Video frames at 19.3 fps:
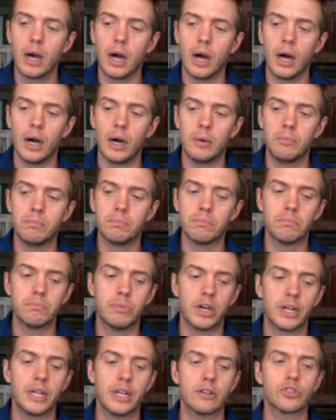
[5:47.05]

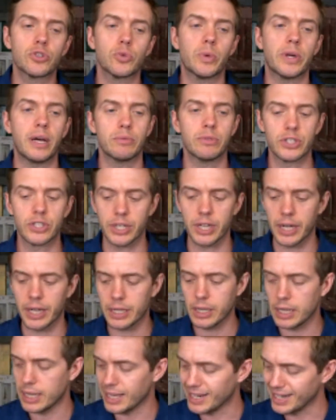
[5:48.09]
But here's what I would
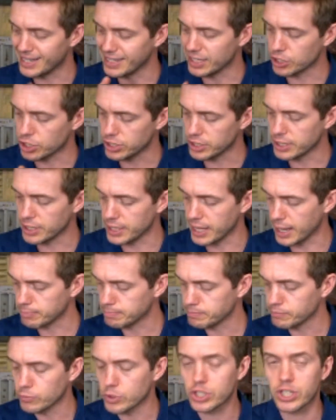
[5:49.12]
say in addition to that,
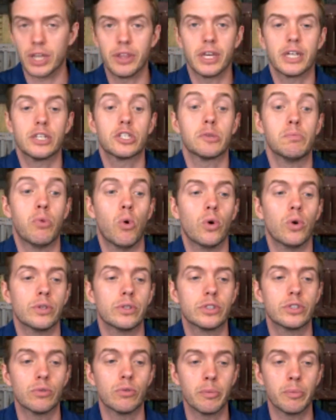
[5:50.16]
which I think is
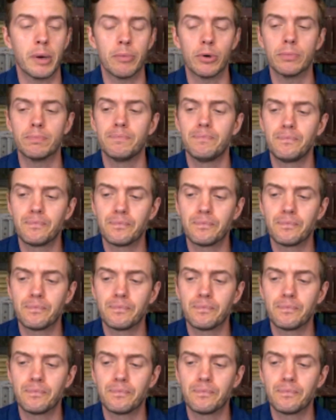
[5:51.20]
important to remember.